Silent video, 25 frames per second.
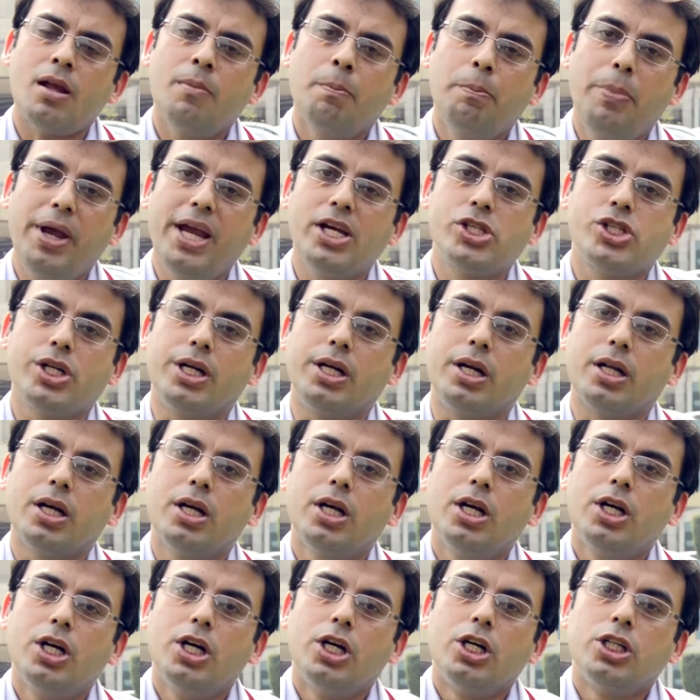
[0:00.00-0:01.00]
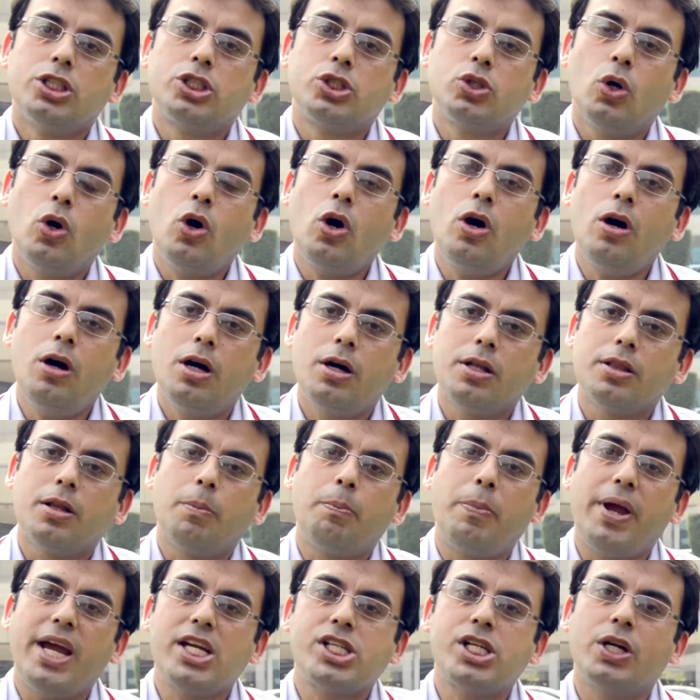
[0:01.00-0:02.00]
patient. So the
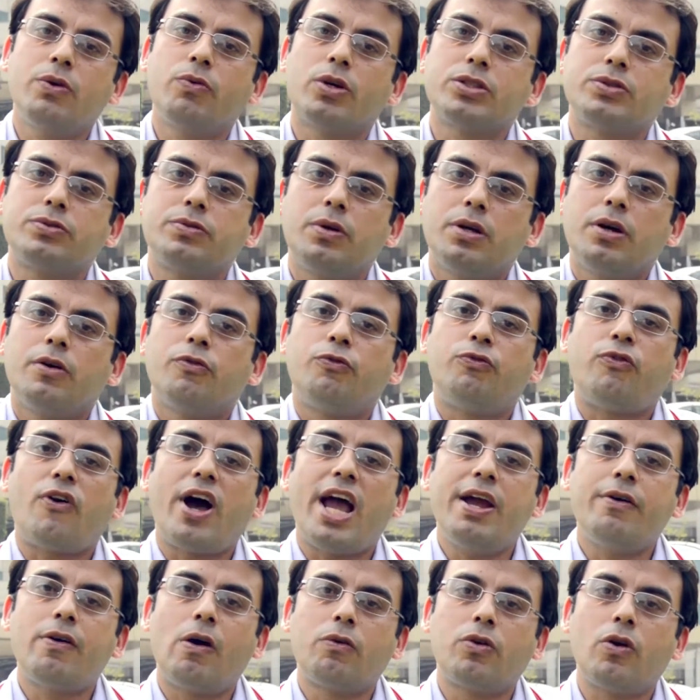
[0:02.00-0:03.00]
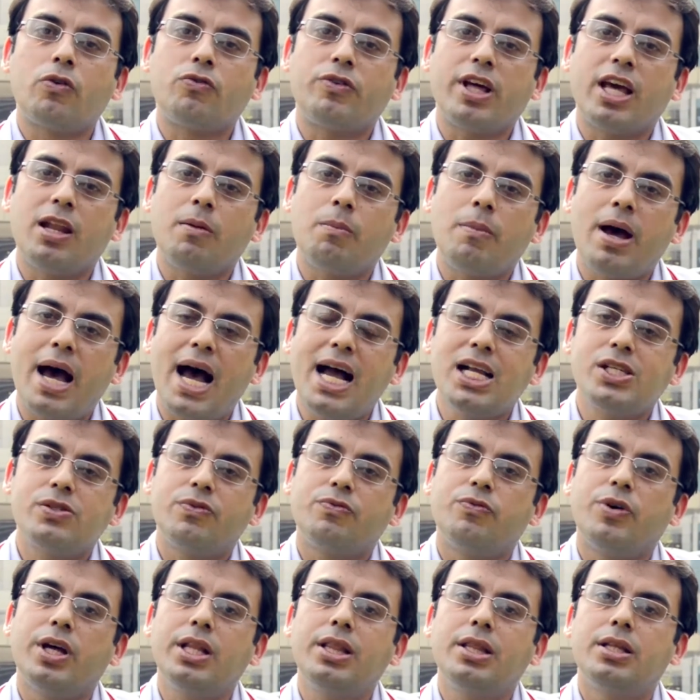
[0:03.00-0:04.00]
patient was 5 out of 10 match
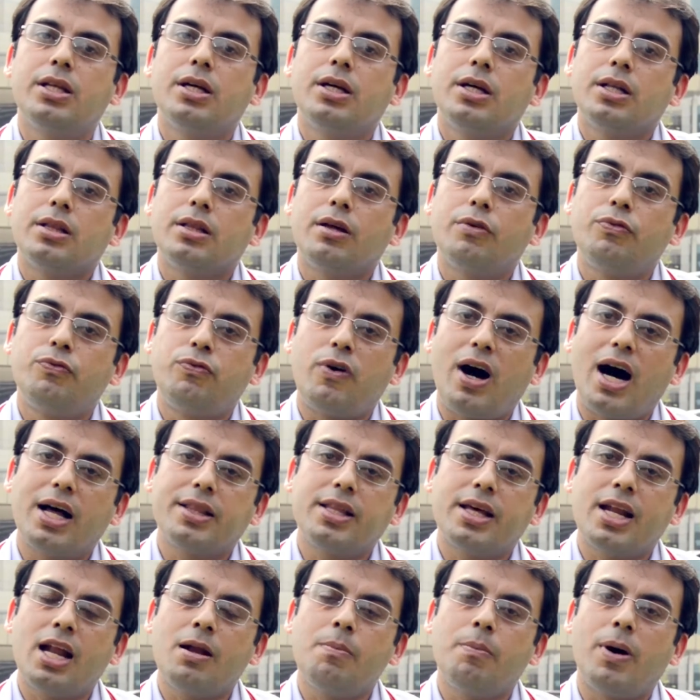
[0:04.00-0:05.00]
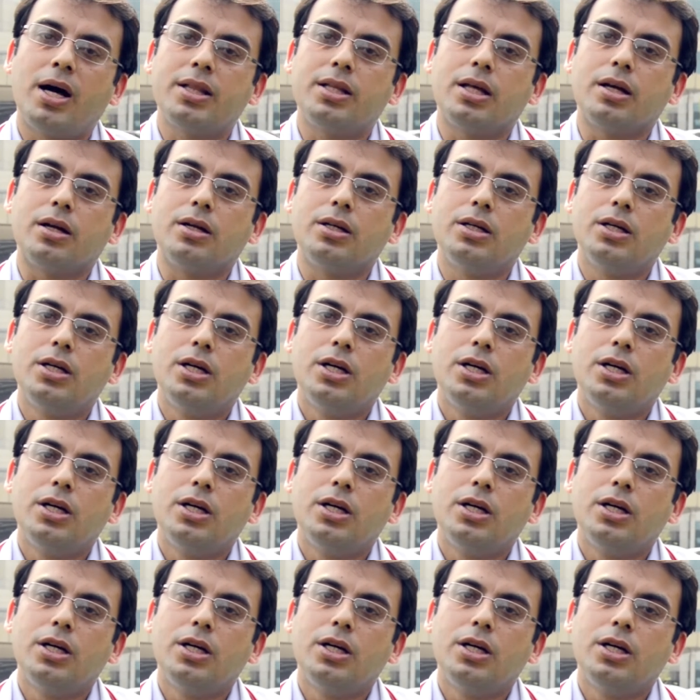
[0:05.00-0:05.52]
with the father and mother.